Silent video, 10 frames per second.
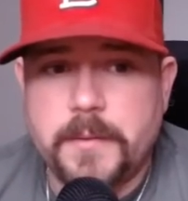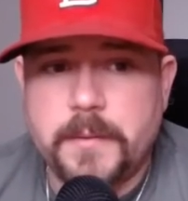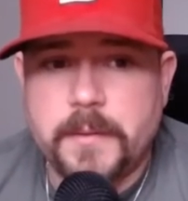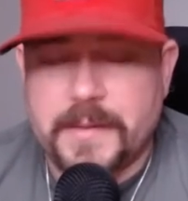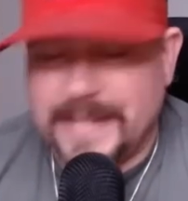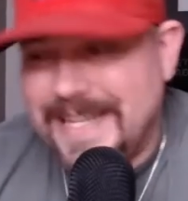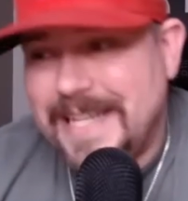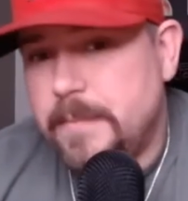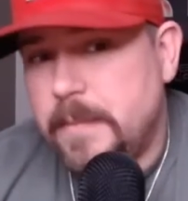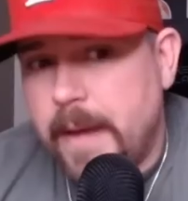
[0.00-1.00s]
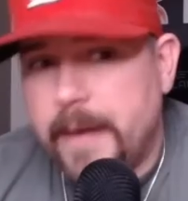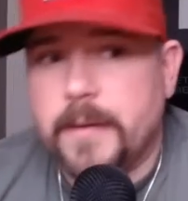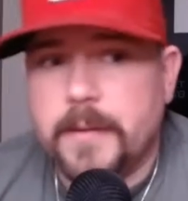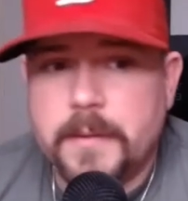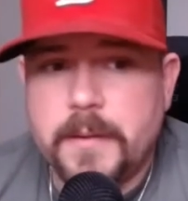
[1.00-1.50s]
Because they need to be better.
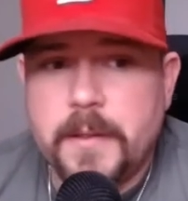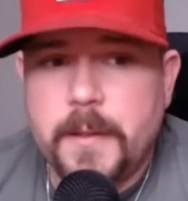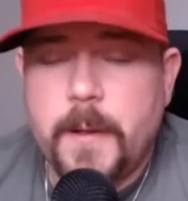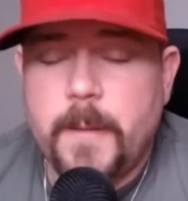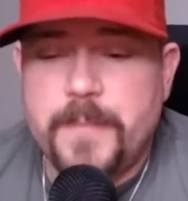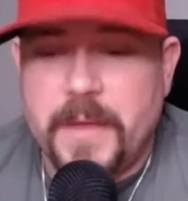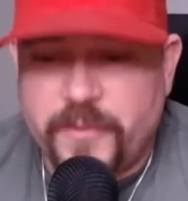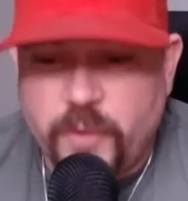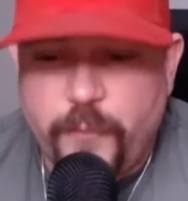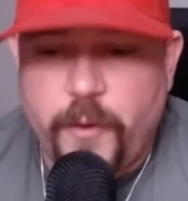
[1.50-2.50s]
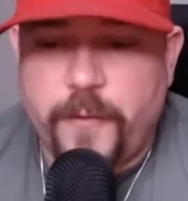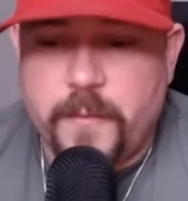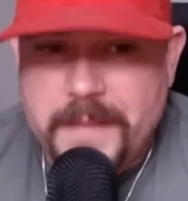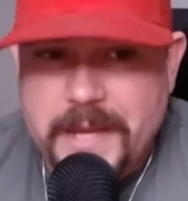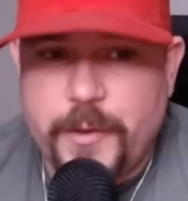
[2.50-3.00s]
And so far for me,